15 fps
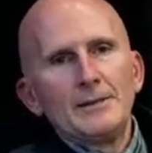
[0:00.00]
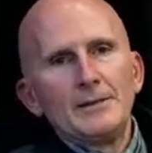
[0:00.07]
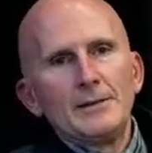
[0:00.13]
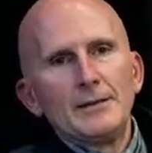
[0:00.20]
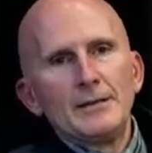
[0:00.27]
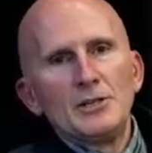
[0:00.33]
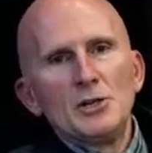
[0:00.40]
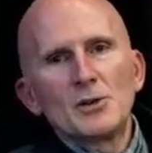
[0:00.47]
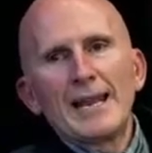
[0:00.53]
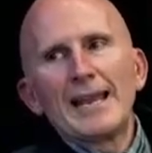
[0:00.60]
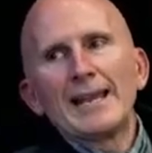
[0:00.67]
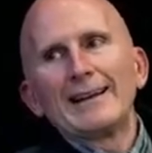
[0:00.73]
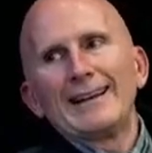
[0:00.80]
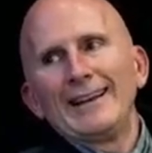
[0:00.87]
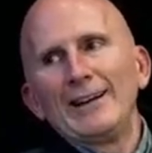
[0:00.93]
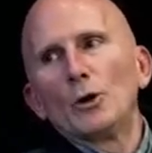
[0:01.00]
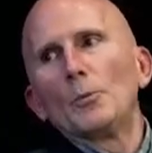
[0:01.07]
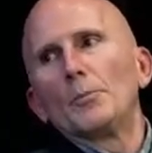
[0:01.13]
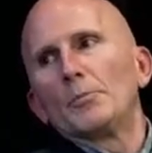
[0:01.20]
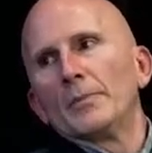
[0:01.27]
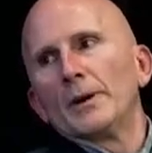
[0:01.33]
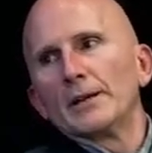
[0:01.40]
you can't help
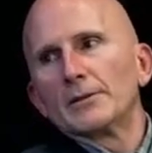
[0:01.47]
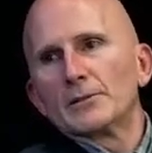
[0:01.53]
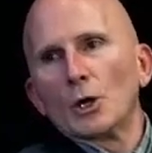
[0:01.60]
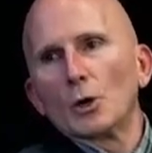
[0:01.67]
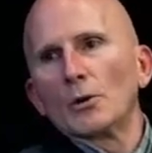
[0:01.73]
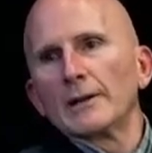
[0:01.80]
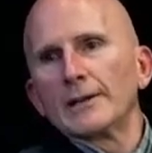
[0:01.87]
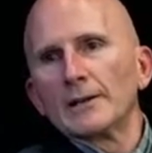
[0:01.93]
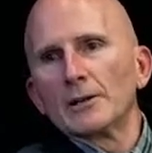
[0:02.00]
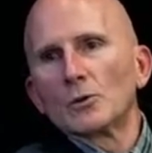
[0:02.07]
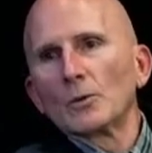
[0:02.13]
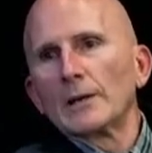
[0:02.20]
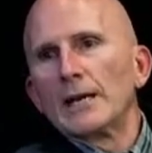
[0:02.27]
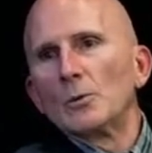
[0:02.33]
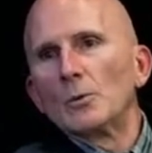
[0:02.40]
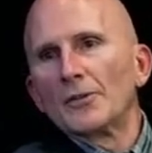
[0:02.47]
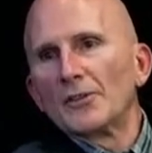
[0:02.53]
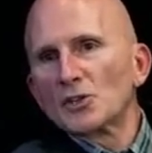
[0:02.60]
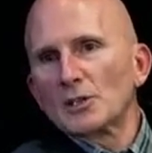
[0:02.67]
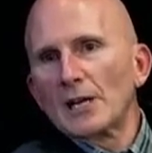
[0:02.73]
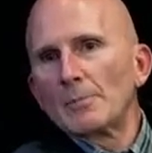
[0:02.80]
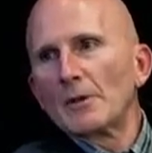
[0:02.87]
but totally agree with the
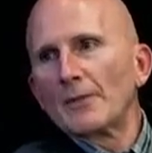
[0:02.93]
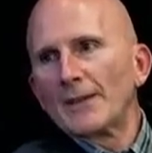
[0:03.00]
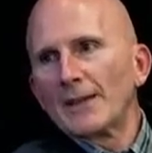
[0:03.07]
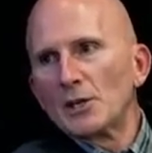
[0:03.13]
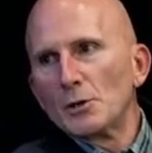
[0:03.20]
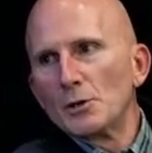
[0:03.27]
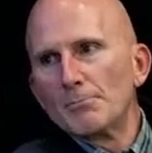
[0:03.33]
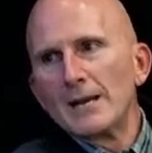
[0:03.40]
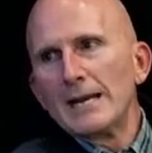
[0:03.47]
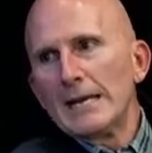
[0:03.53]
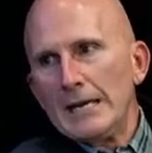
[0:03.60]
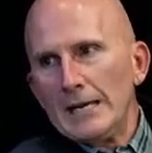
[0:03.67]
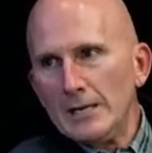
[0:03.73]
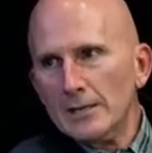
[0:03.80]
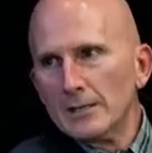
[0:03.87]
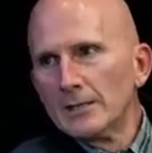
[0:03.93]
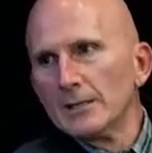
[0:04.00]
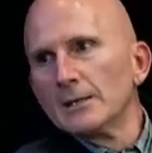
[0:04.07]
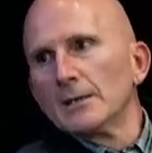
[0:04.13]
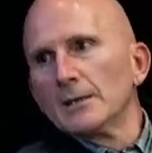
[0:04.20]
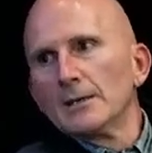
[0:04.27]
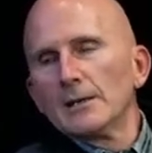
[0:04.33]
statement that you made.
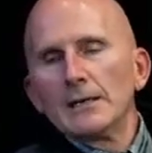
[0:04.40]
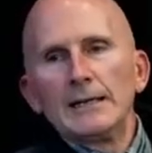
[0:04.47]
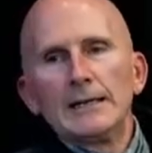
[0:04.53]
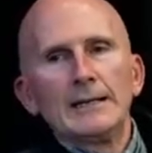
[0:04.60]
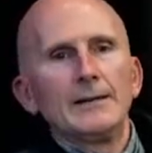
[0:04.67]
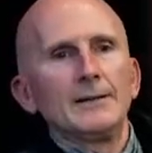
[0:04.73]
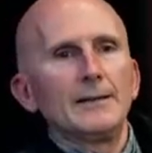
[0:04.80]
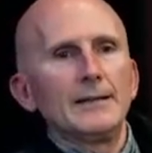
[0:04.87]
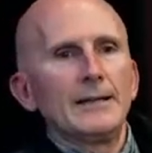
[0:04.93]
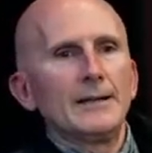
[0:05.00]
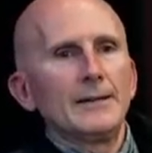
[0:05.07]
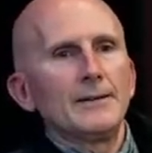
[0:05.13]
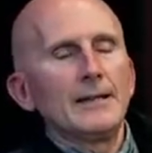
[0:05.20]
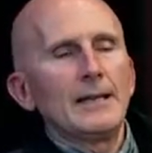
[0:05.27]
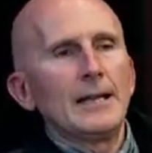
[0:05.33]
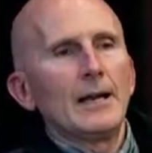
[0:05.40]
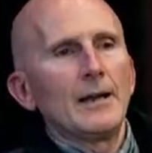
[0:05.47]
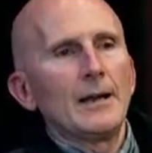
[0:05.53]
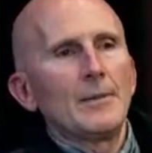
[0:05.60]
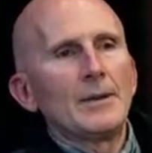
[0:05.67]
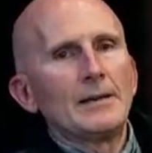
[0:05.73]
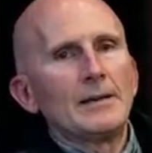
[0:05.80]
Uh, yeah, I
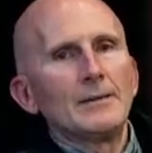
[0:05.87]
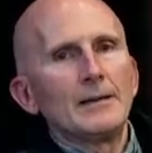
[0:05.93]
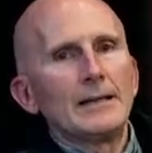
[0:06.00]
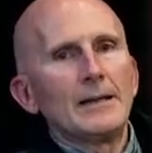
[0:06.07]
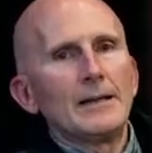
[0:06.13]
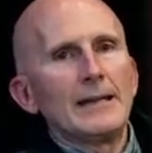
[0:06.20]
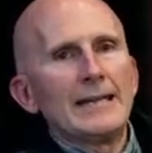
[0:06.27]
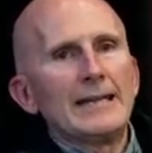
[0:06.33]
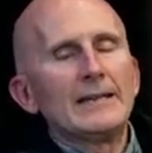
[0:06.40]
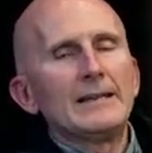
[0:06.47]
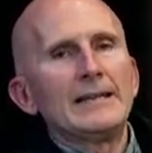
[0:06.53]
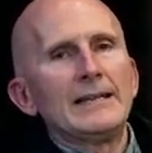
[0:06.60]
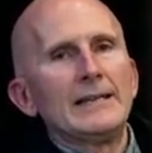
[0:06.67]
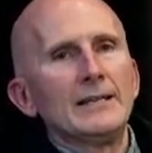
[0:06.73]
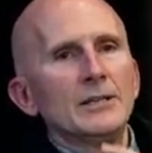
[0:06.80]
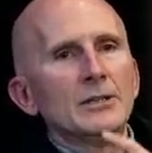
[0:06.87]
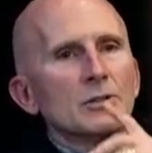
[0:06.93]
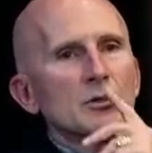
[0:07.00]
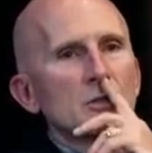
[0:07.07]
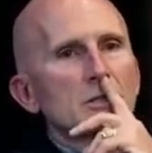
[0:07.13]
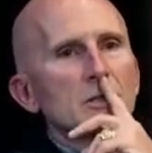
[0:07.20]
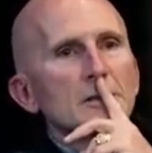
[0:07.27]
mean, it
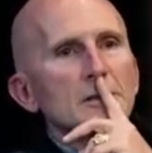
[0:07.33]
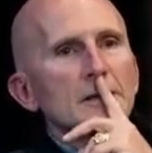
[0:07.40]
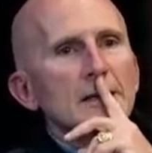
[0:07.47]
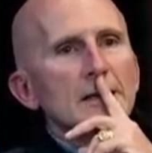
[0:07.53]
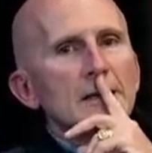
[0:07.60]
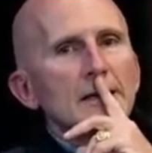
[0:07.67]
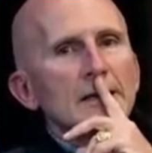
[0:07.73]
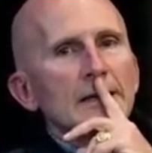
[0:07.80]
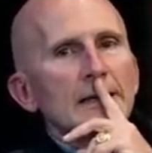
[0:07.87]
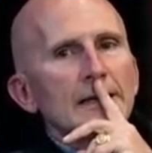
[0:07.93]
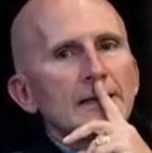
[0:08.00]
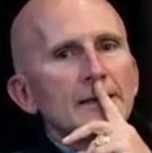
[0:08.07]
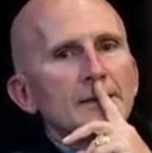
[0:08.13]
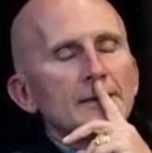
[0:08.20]
is, uh, uh,